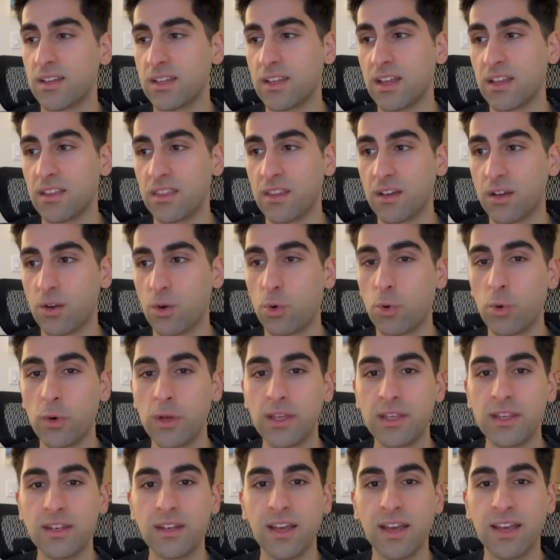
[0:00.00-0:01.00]
yet the
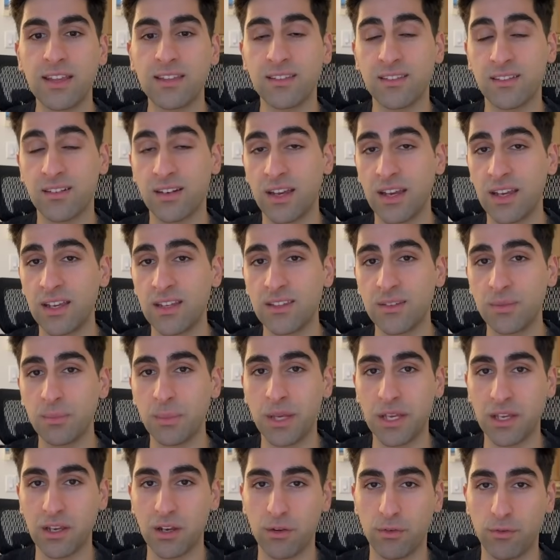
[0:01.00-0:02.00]
queen and knight
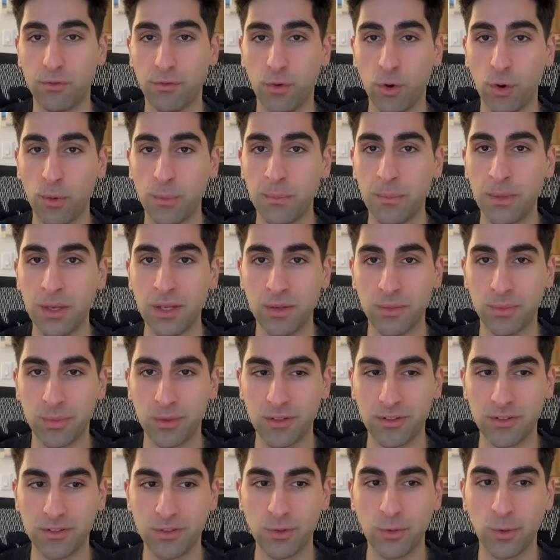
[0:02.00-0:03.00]
make a
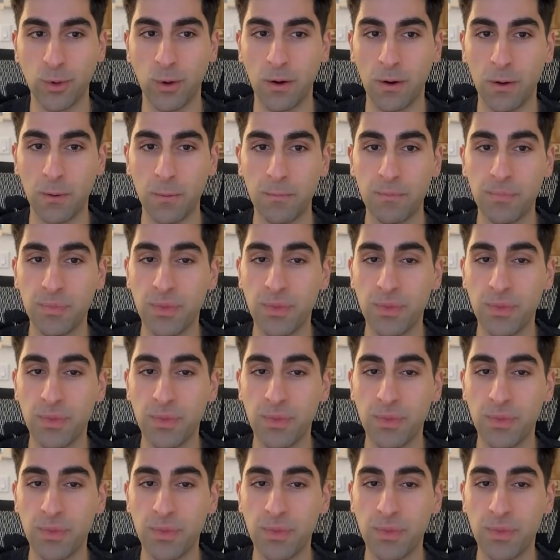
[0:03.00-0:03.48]
formidable duo.